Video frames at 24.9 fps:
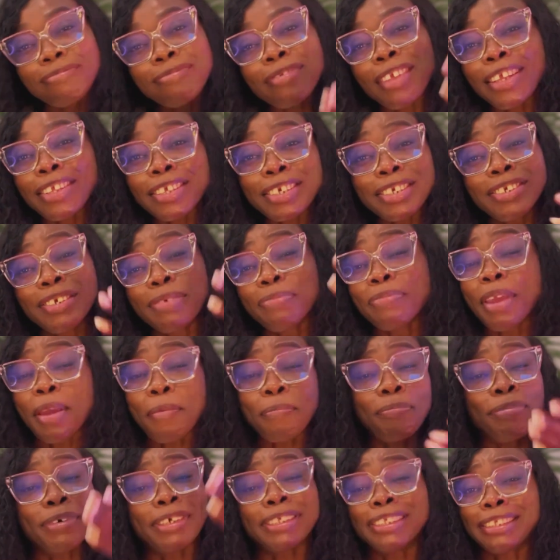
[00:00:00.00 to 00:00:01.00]
This should be
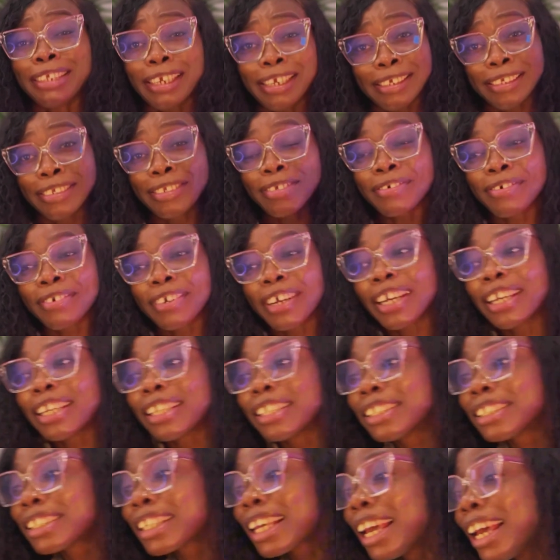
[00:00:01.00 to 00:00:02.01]
a pattern,
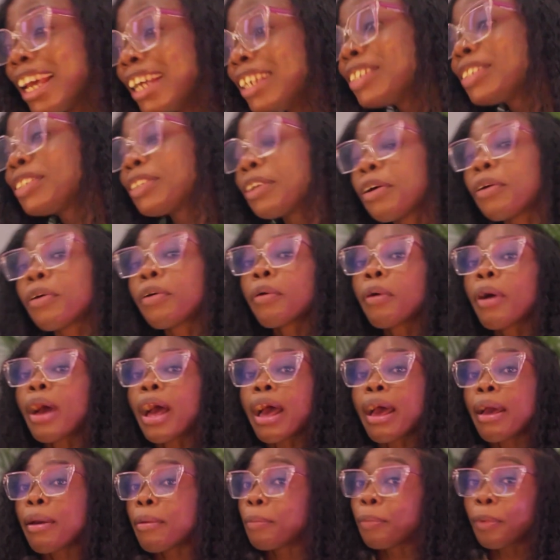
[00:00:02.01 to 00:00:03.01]
right? So,
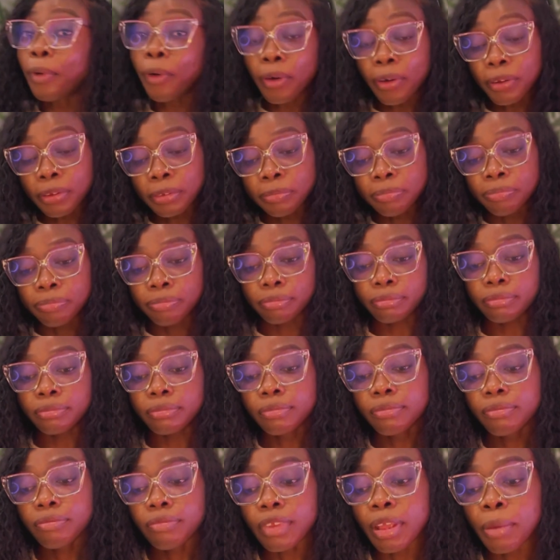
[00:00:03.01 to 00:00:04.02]
but
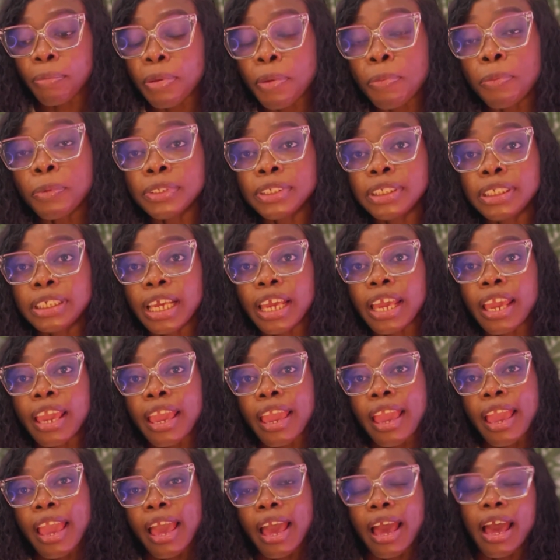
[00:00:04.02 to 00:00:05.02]
people
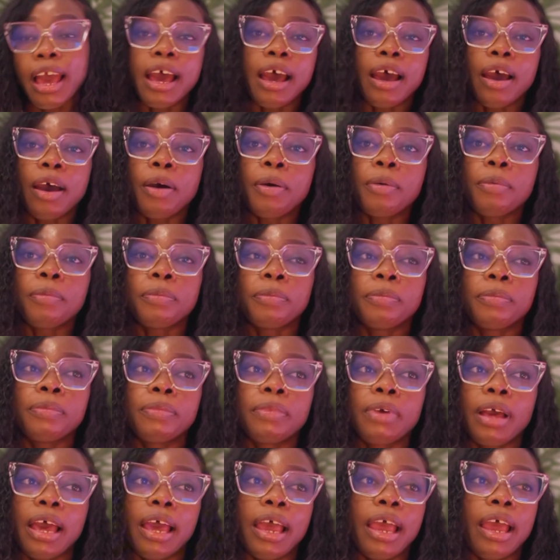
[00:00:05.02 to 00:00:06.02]
say,
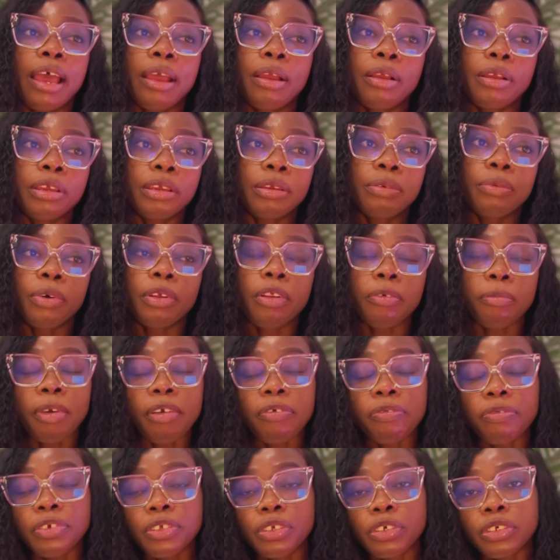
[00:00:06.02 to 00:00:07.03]
in one of my
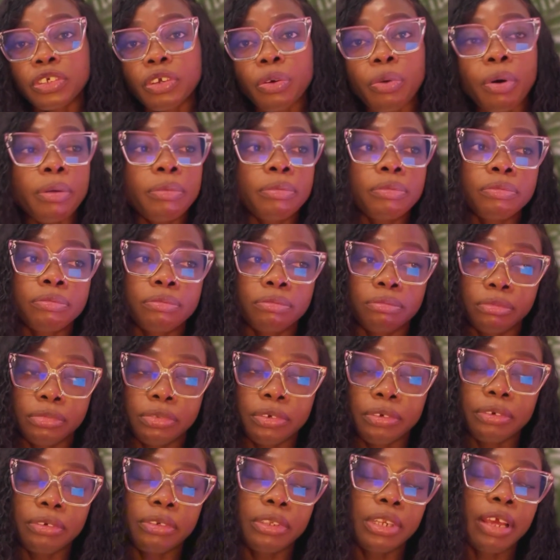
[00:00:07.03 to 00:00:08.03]
videos,
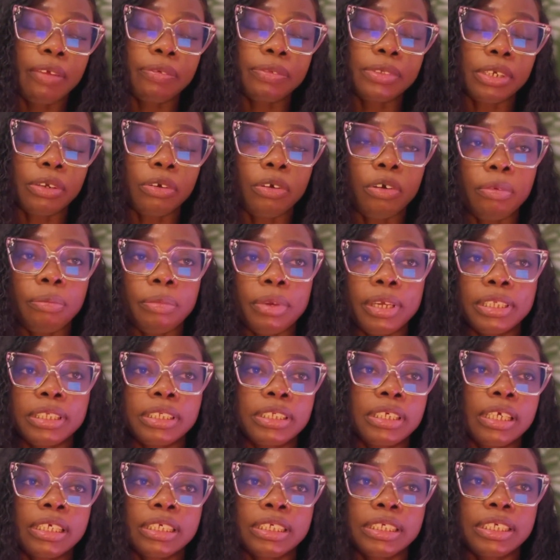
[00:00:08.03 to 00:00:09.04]
someone left a
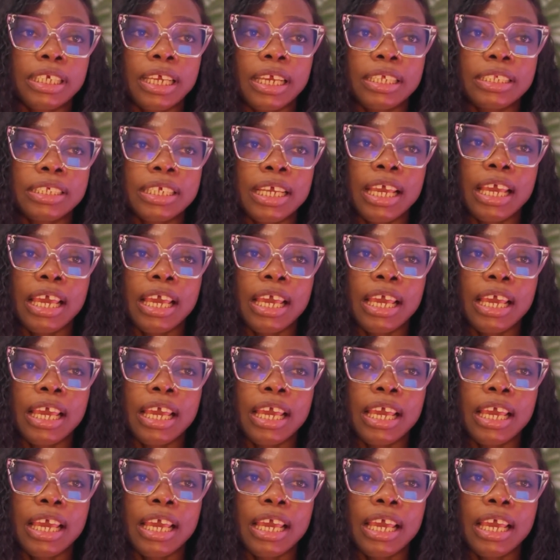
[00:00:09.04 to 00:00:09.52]
comment and said,